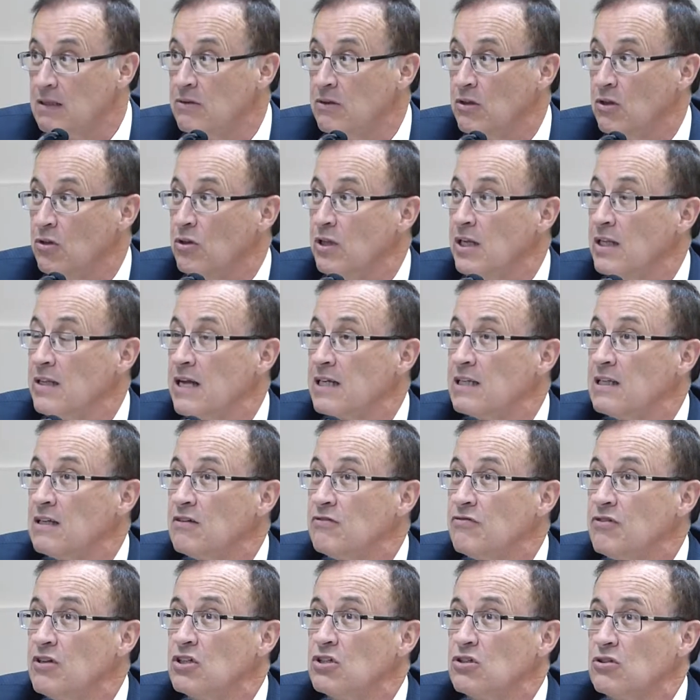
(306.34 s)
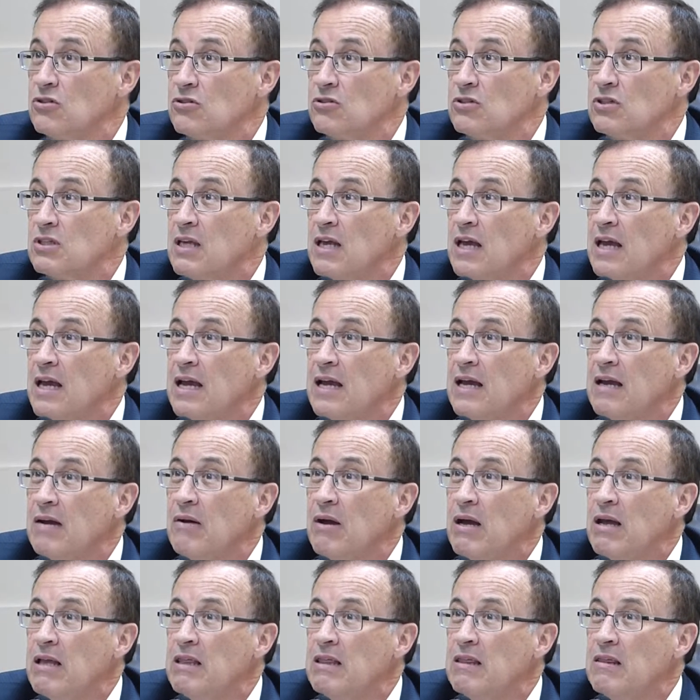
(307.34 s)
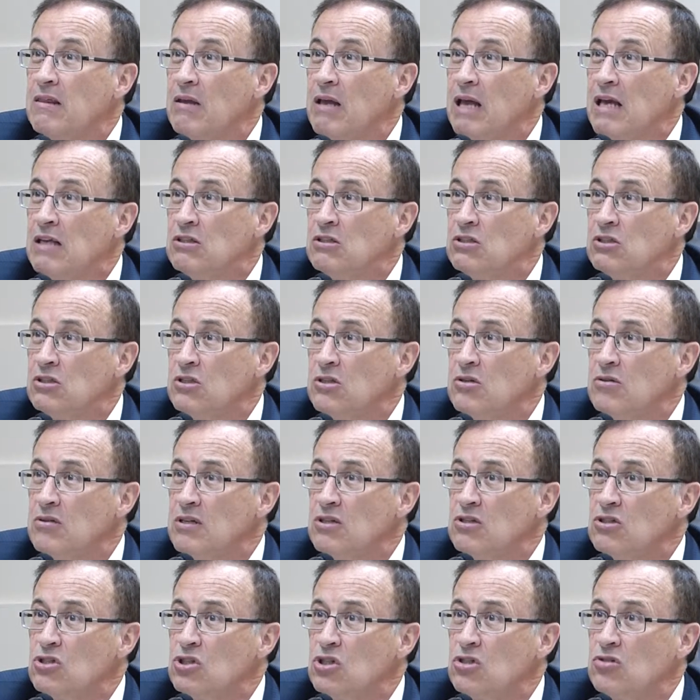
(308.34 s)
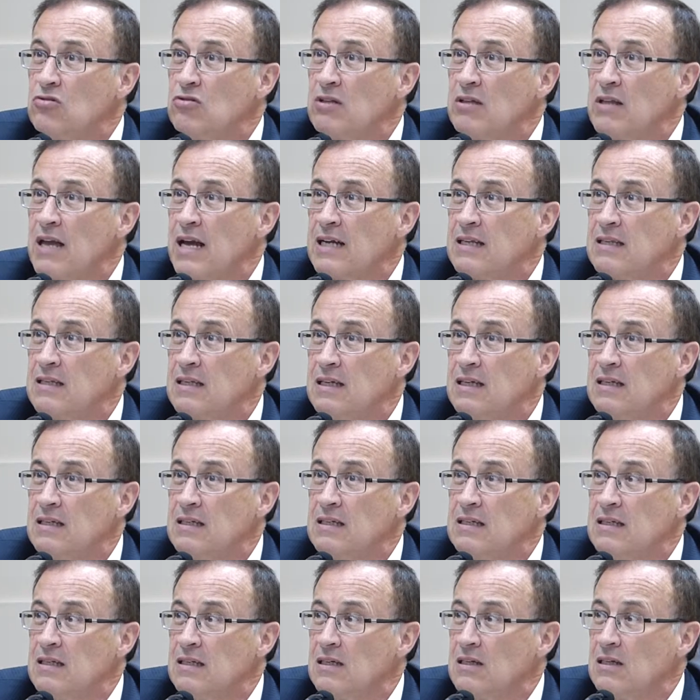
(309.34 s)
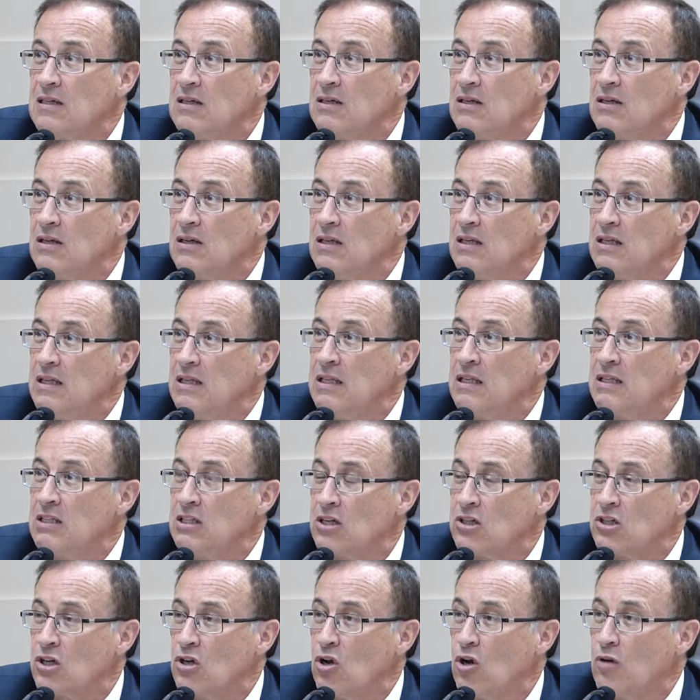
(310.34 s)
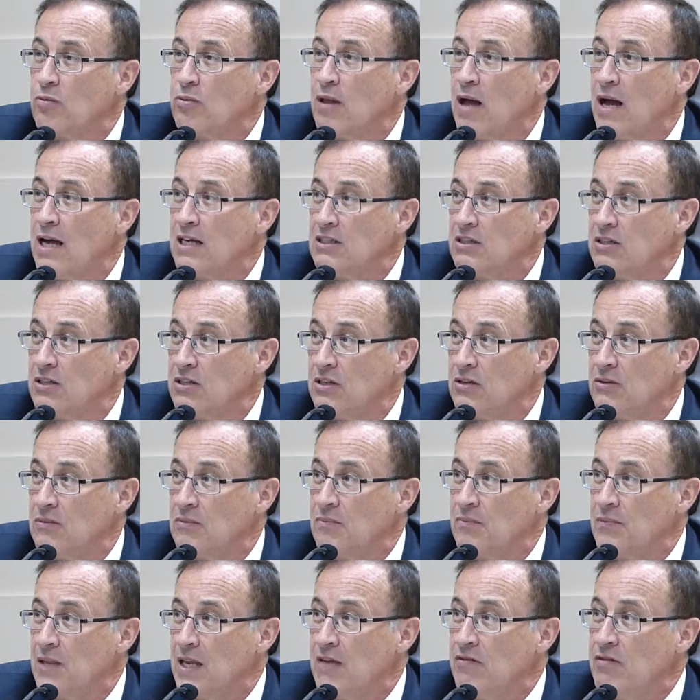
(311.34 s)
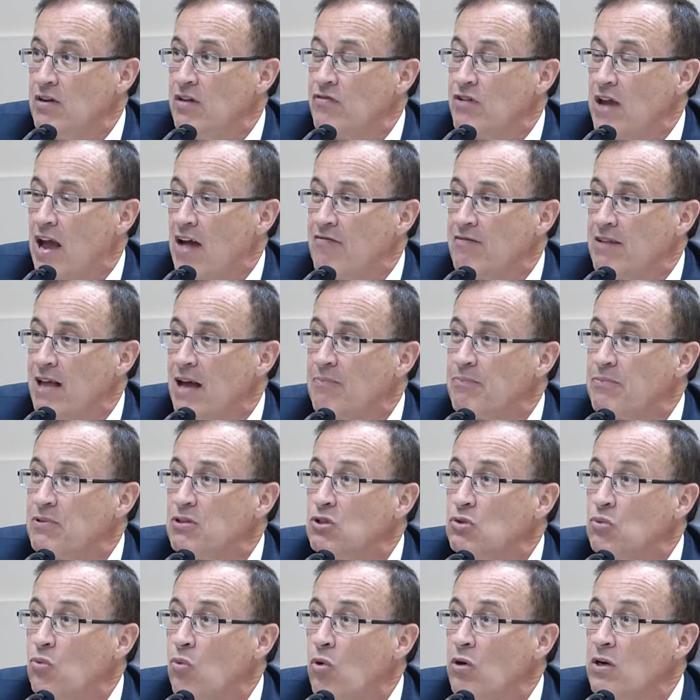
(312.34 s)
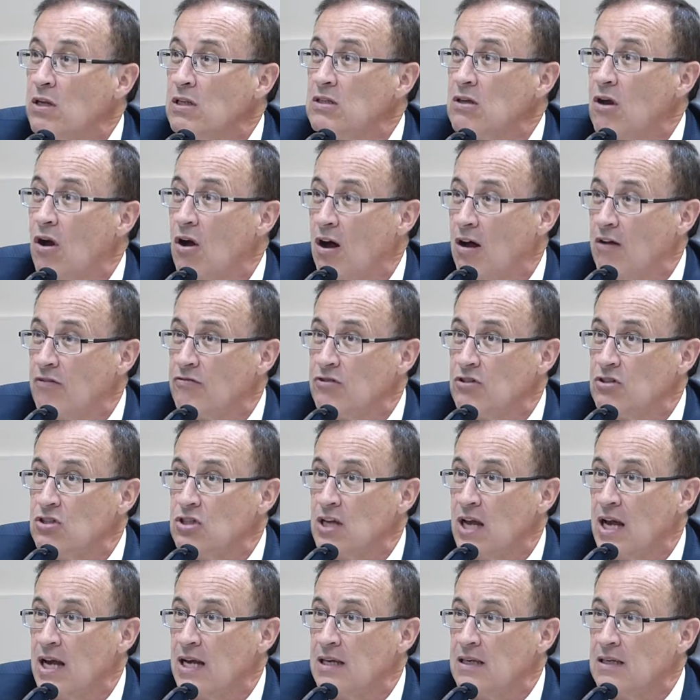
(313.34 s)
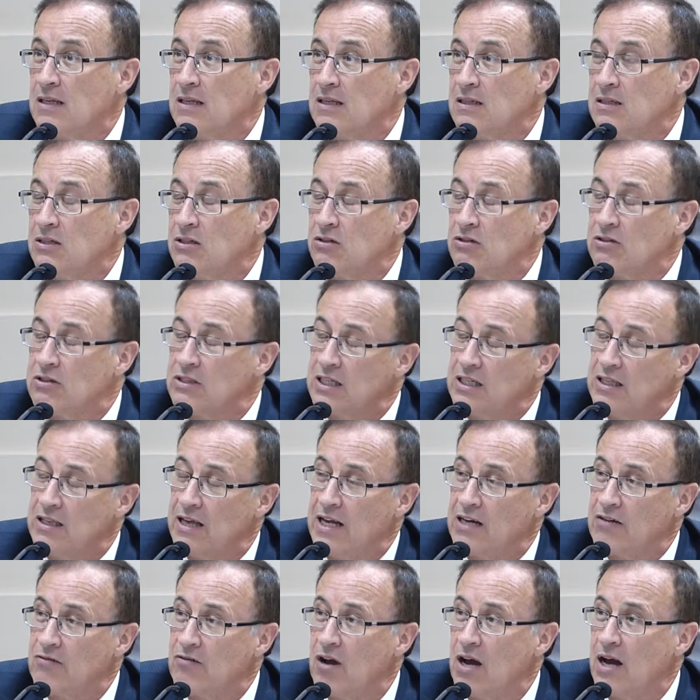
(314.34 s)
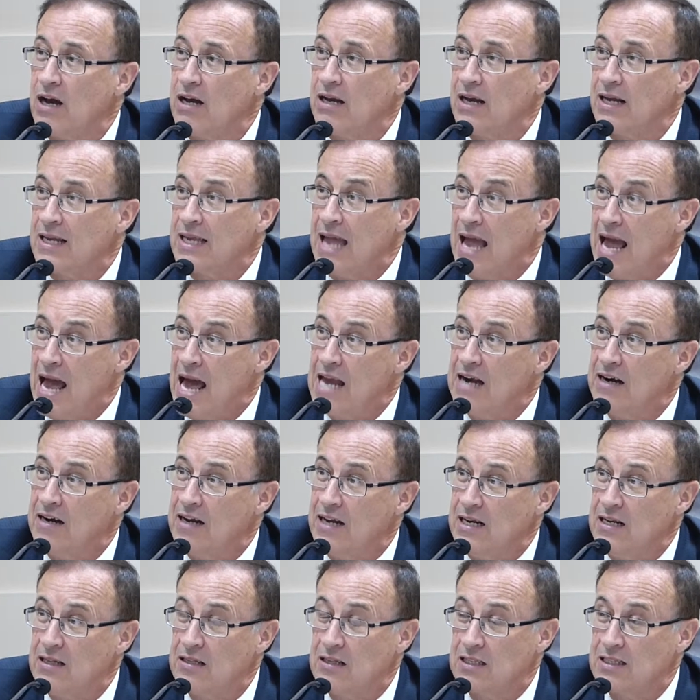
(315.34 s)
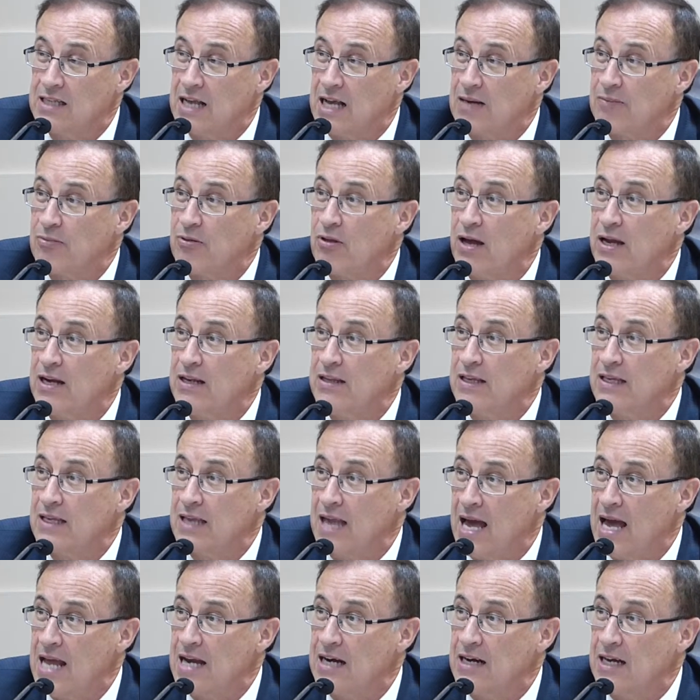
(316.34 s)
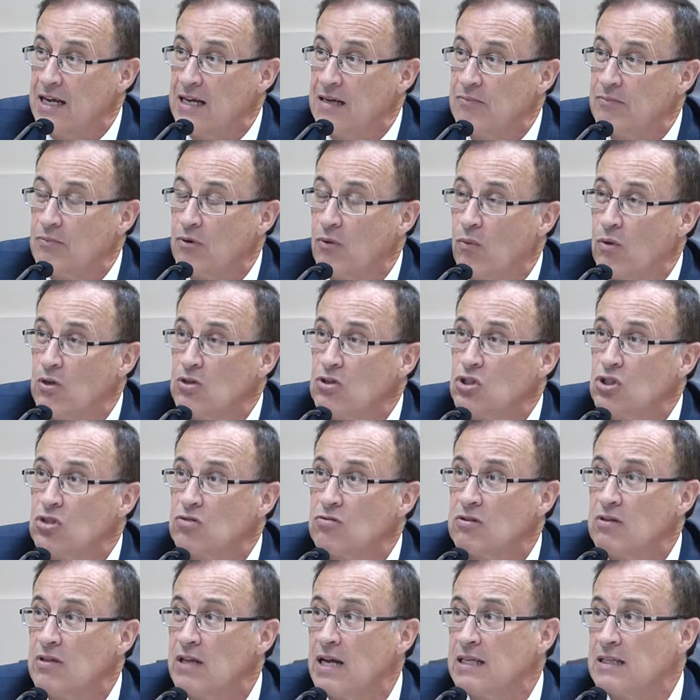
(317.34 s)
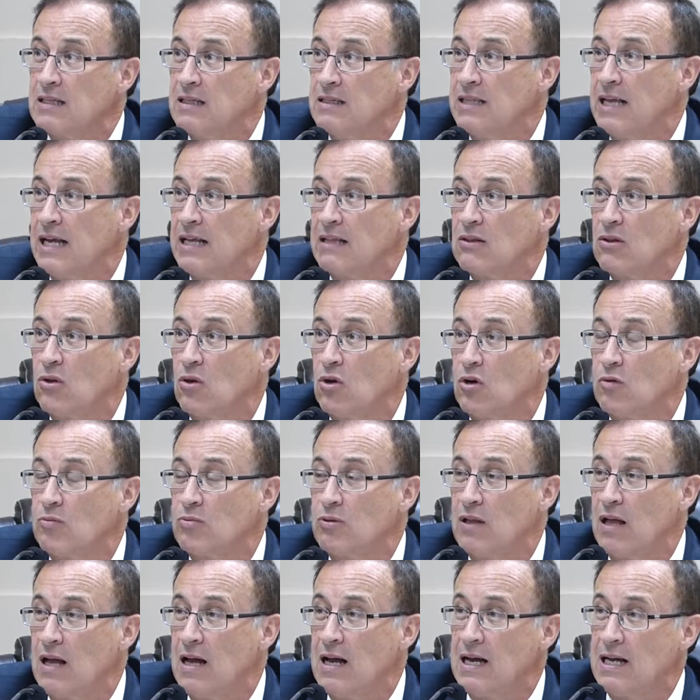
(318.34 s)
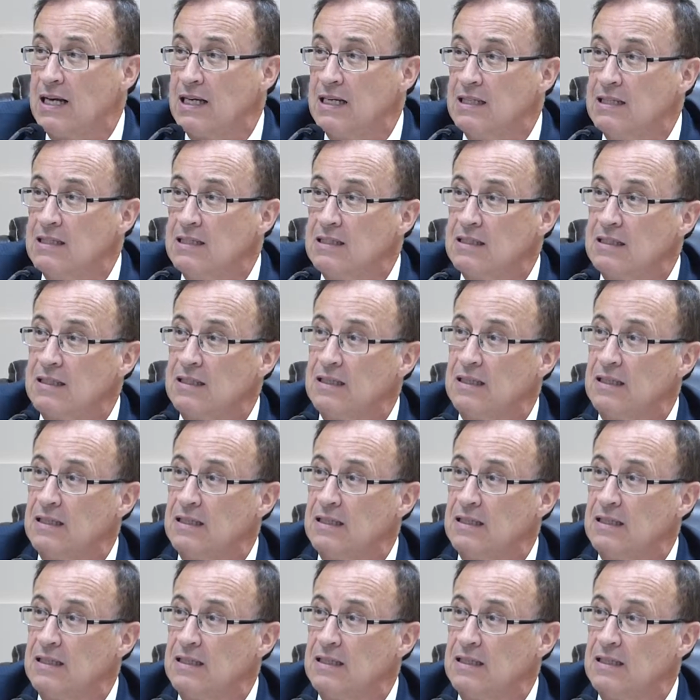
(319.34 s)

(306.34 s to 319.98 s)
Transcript: Newly elected officials. As soon as you're elected, the sunshine law applies to you, even if you have not been sworn into office yet. You'll see later on, a candidate, it does not apply to the candidate, but once you're elected, that law applies,